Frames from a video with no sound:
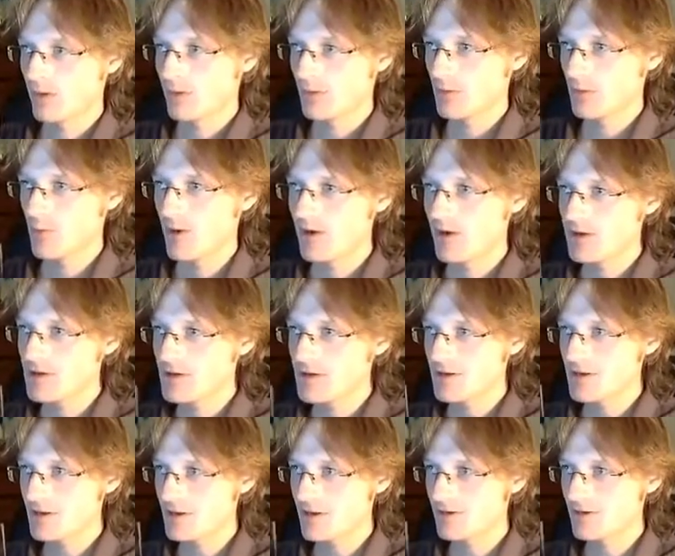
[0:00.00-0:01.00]
The wine,
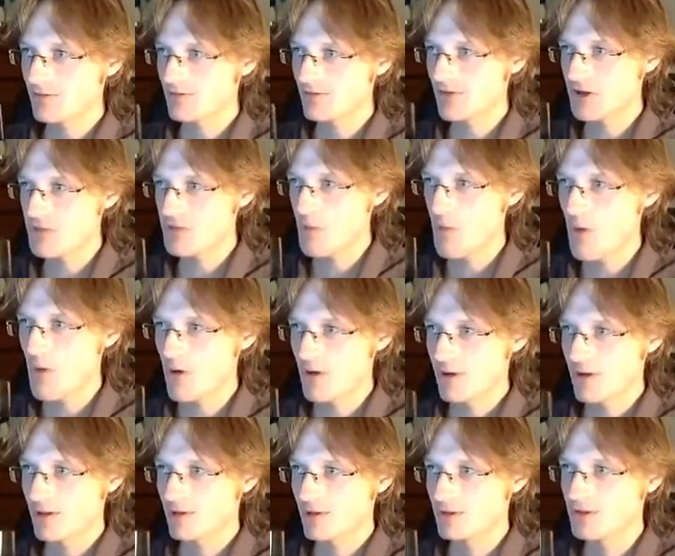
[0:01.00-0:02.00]
and find more
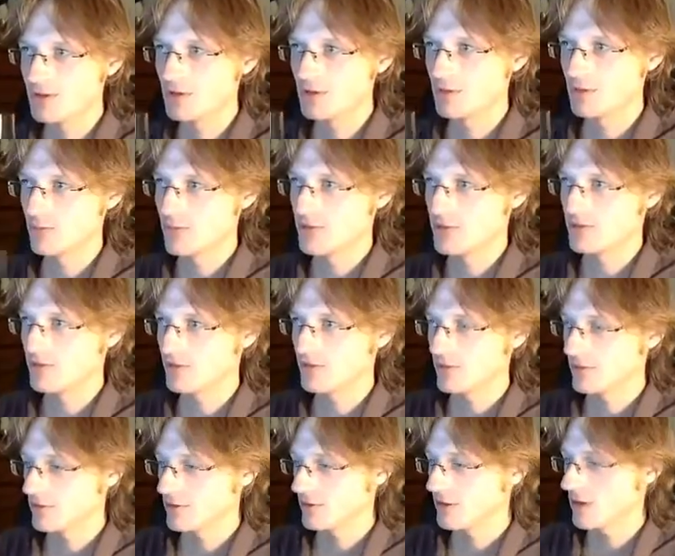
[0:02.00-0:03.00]
legal ways
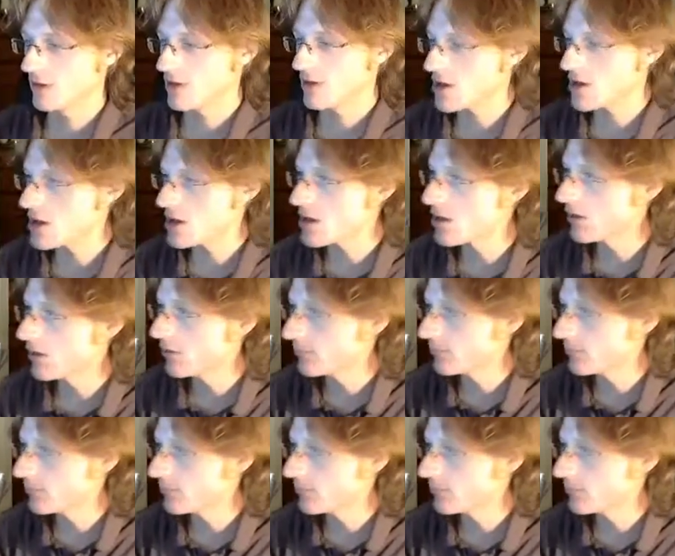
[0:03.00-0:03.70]
to get high.